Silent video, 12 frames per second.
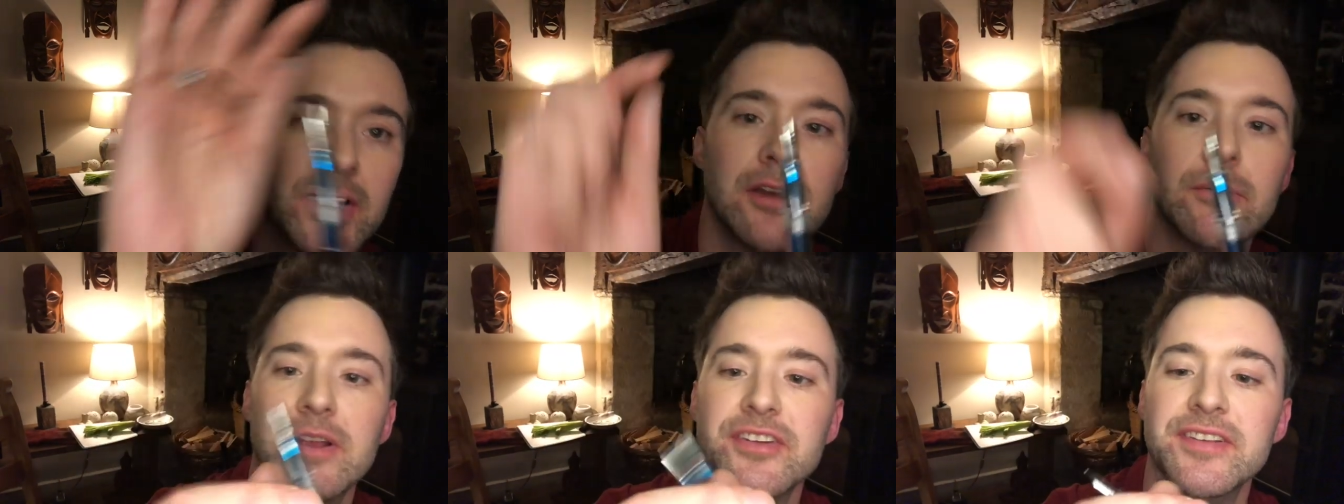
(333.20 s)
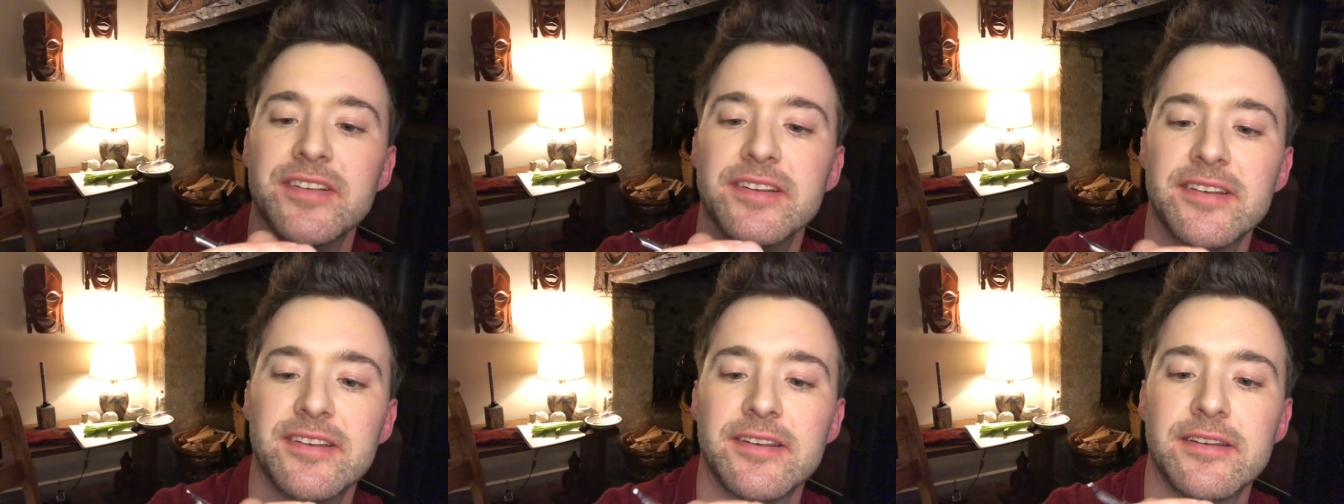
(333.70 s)
which is a
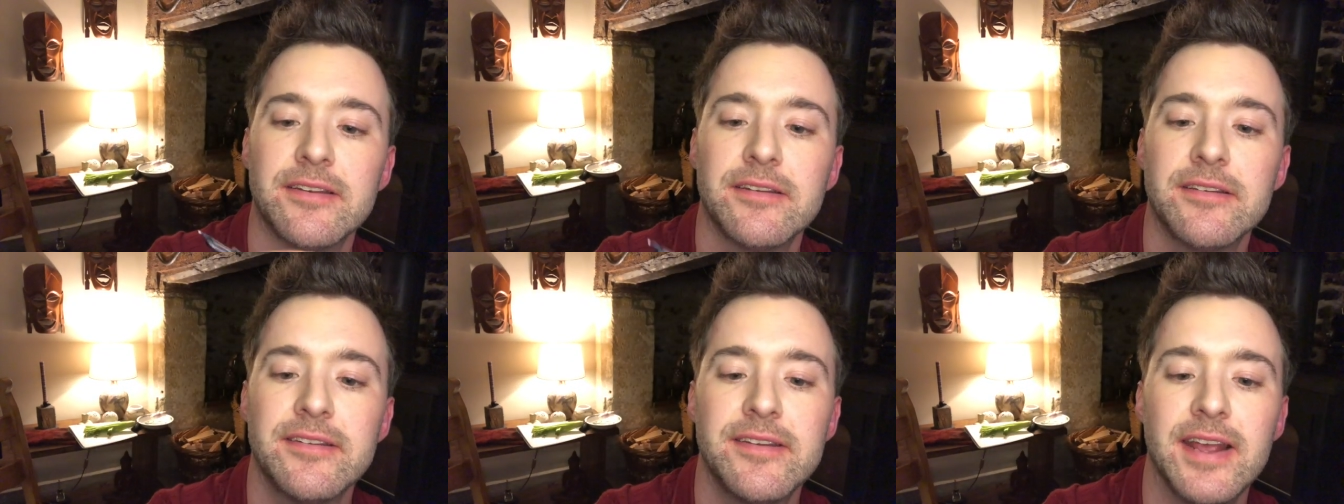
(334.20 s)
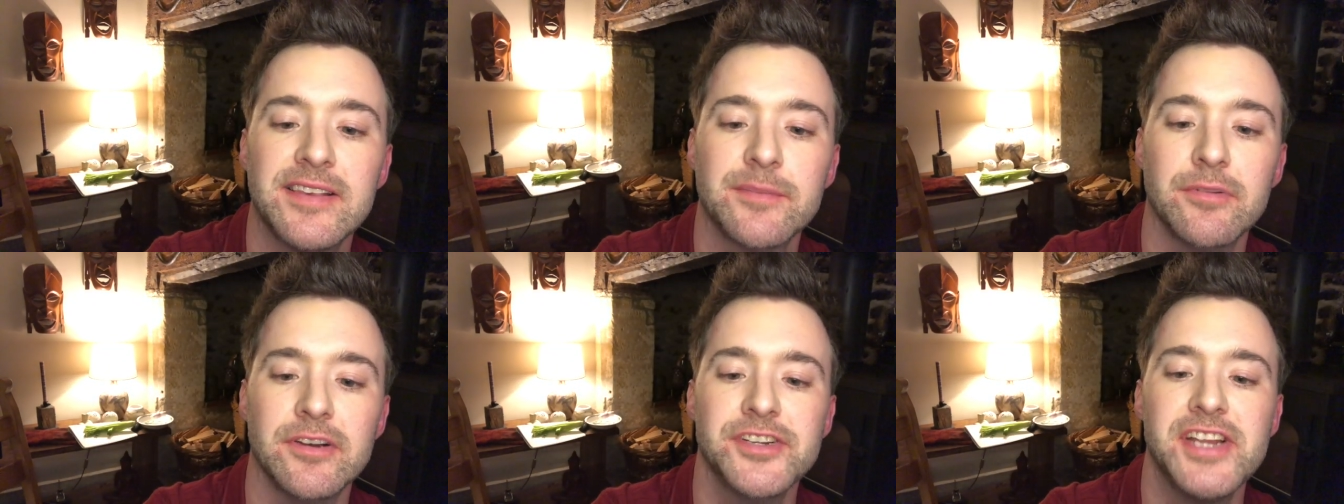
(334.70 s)

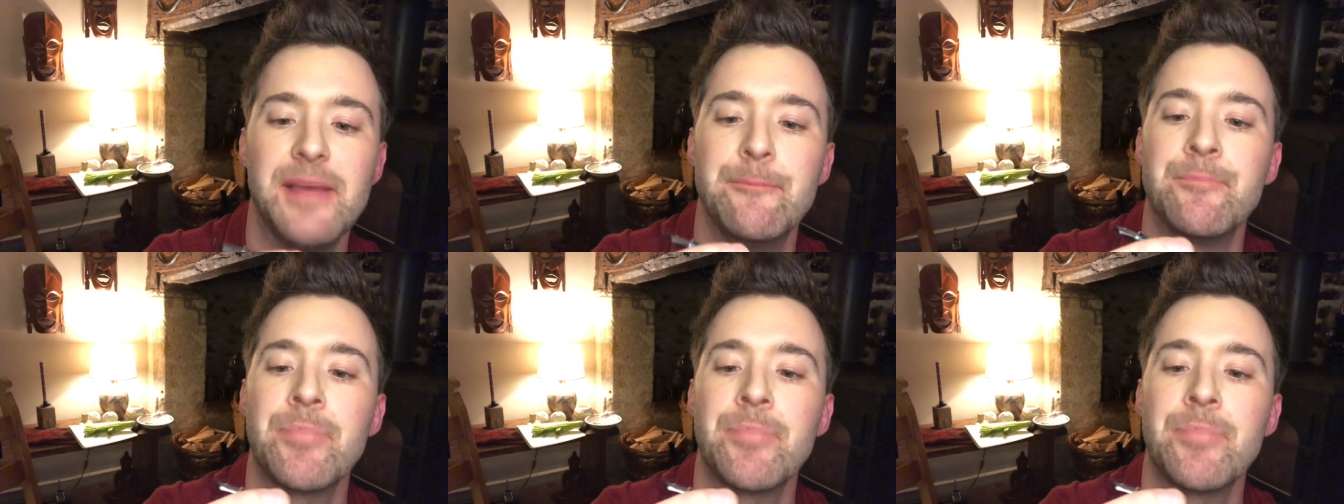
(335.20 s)
desperate shame.